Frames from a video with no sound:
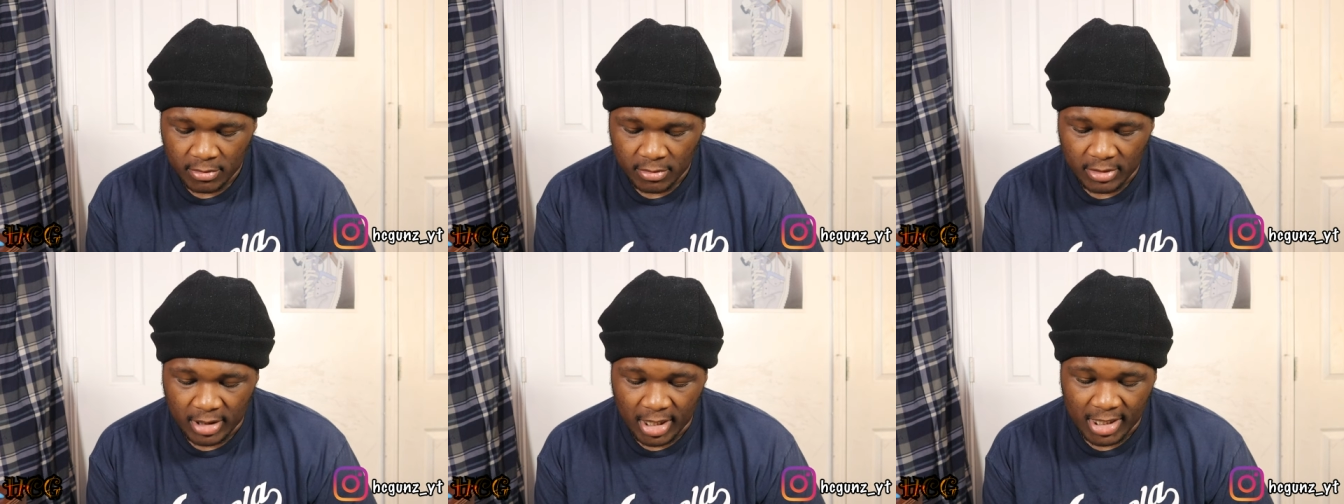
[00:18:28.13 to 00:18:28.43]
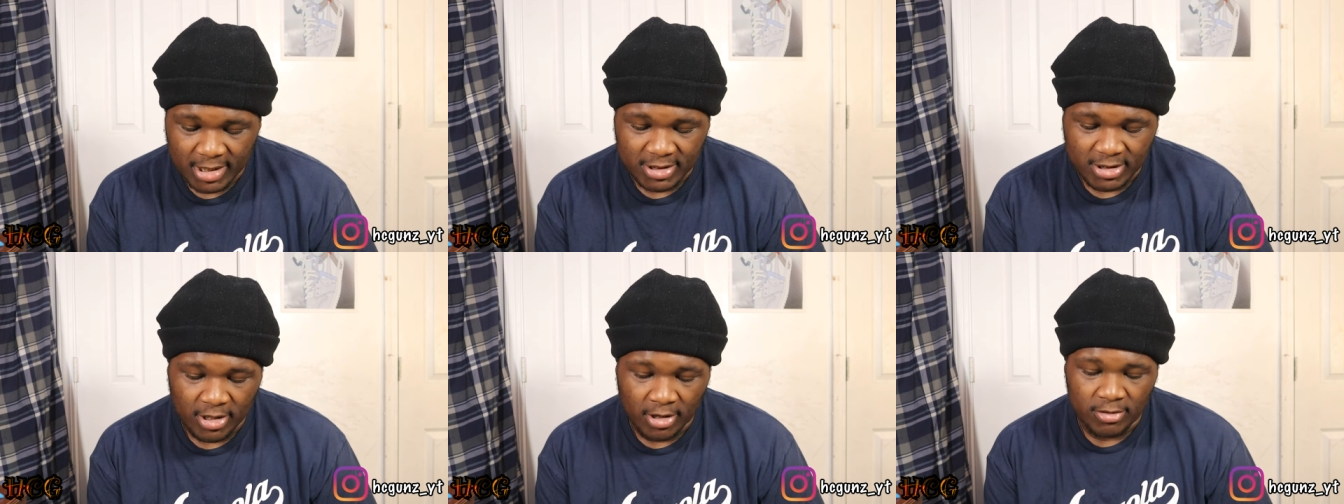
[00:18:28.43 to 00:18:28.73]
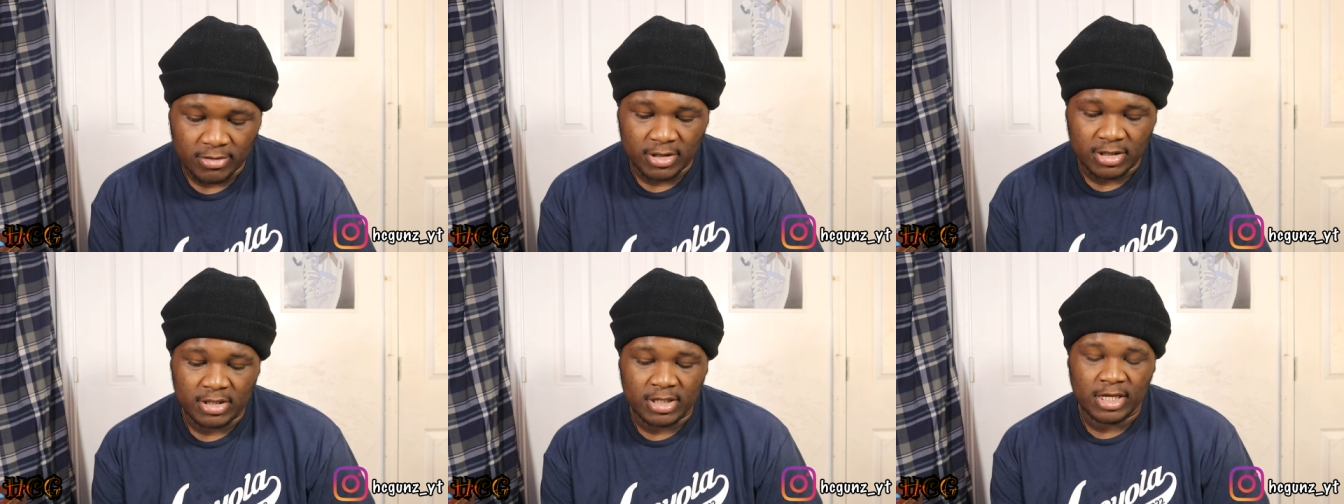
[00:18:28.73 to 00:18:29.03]
That's the
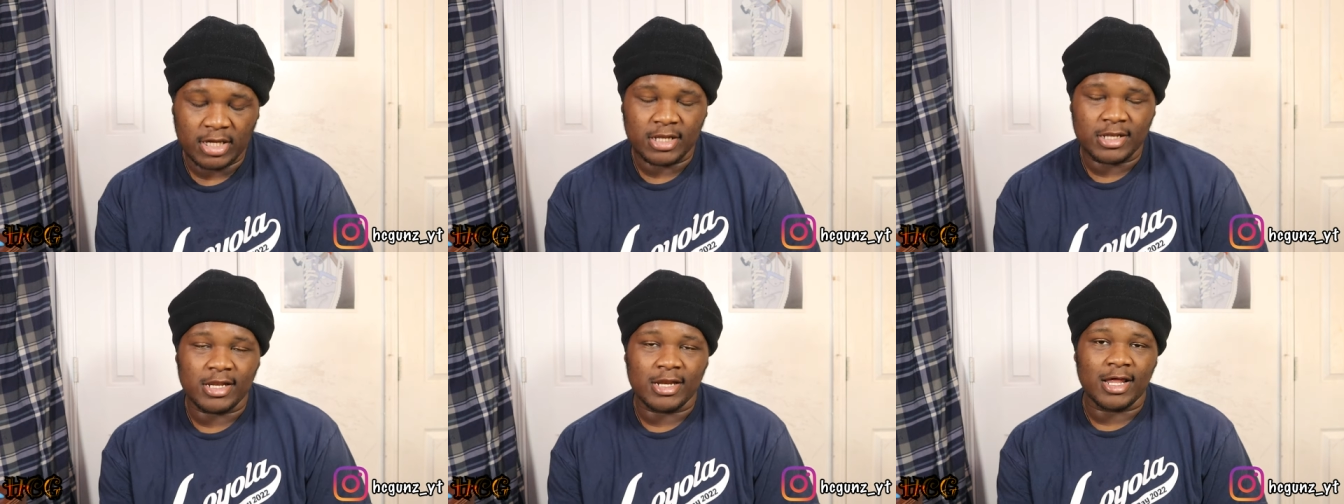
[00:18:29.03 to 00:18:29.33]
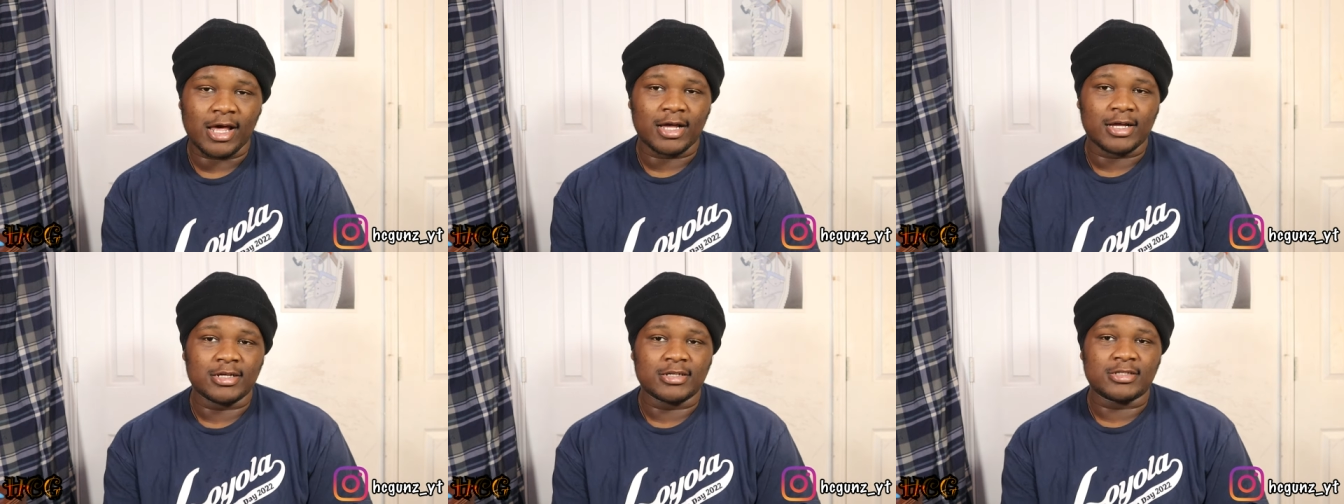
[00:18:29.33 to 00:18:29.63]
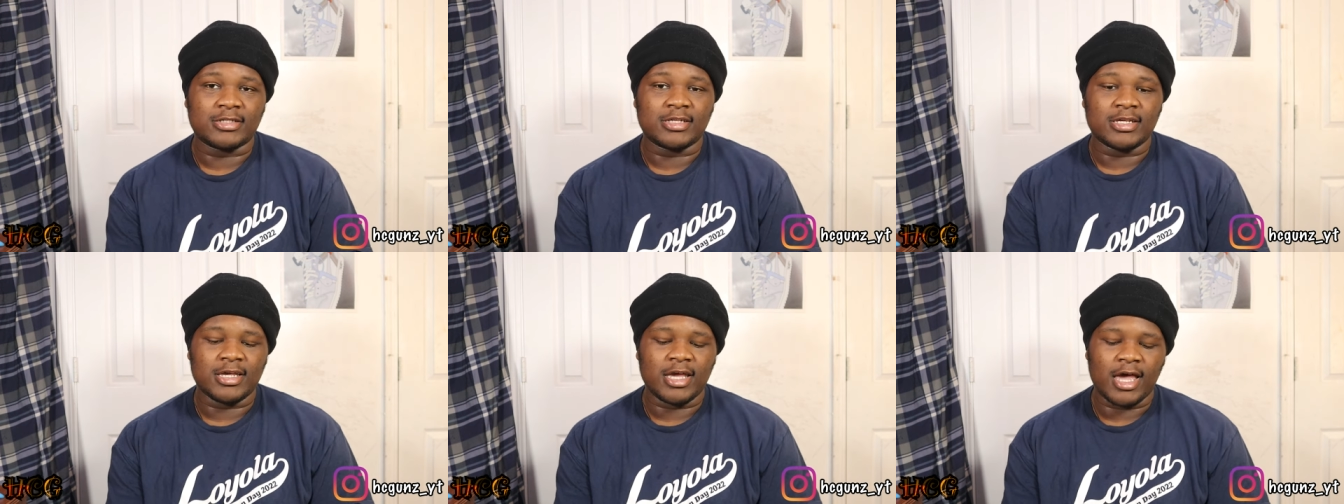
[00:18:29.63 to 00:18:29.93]
only thing that I could
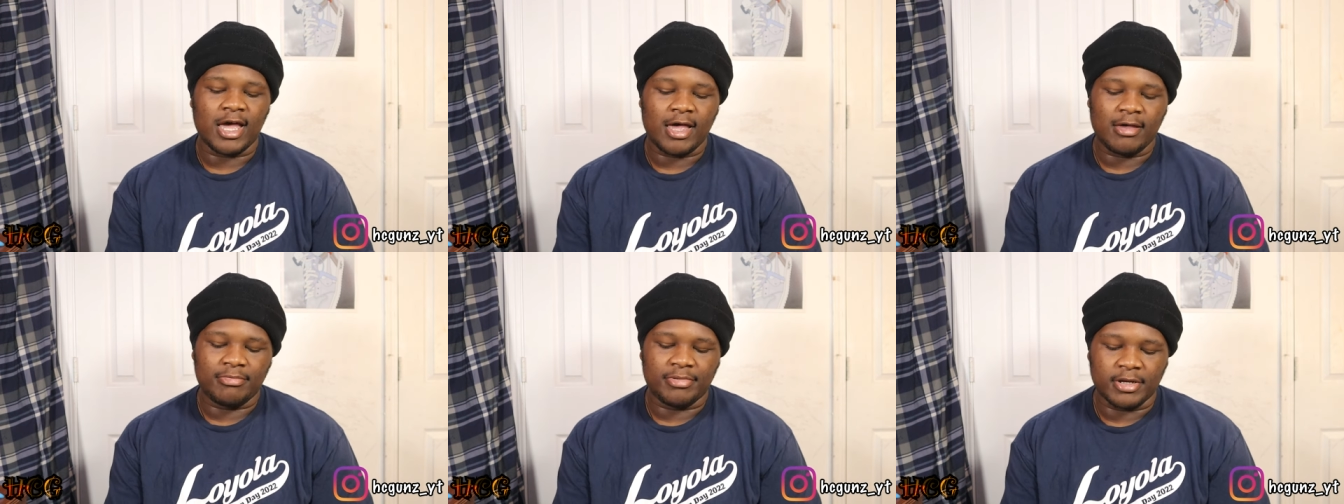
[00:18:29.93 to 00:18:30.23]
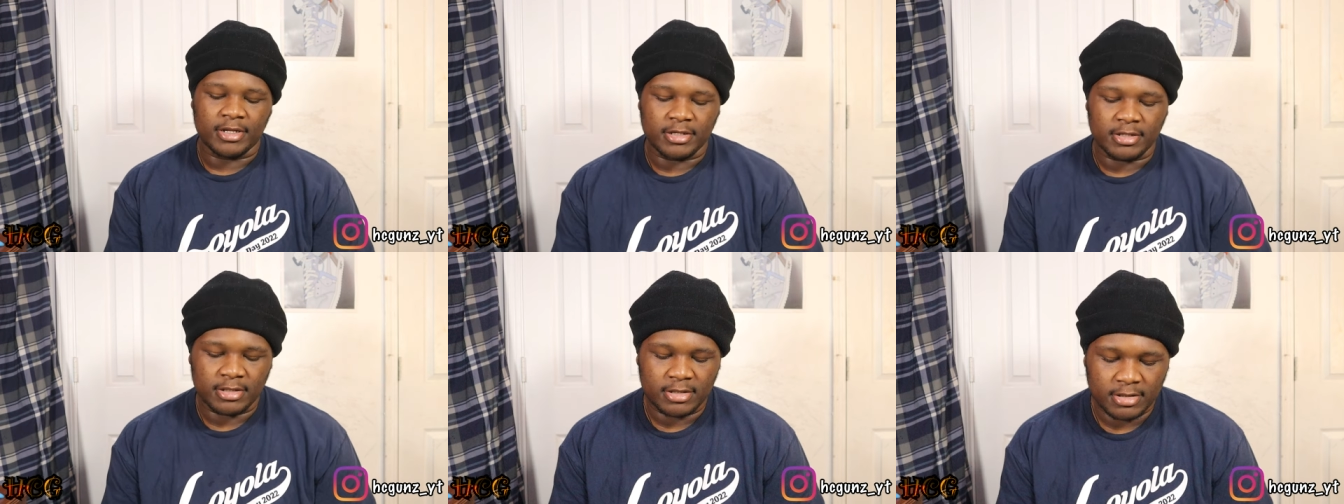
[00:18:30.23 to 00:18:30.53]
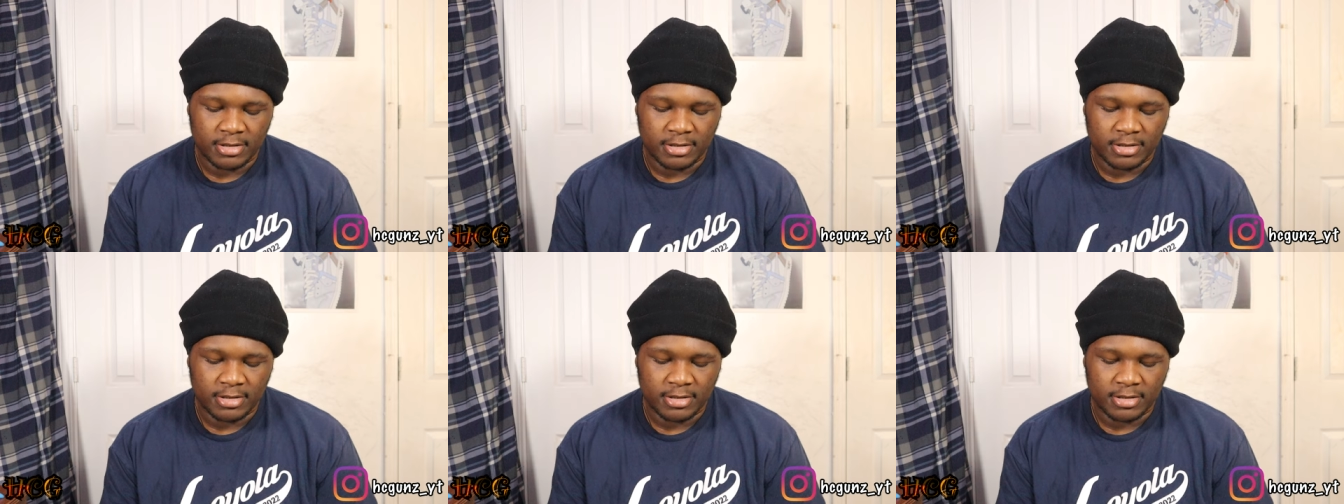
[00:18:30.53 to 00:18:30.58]
see happening